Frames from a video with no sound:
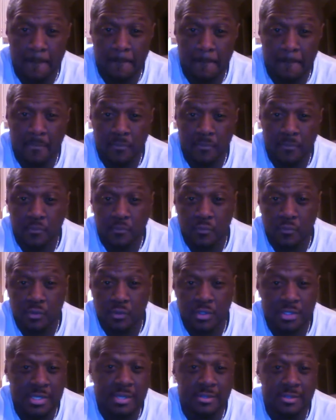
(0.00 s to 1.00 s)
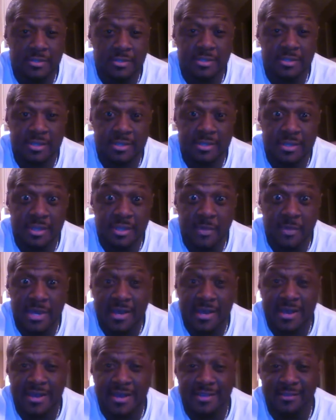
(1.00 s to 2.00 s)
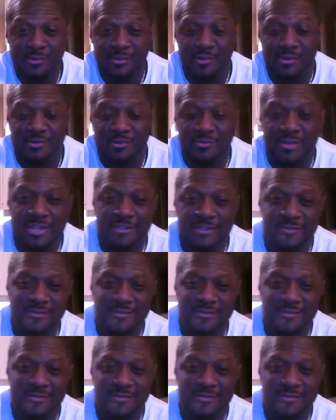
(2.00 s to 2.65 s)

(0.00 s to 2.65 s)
I can tell it's getting late. My eyes all red.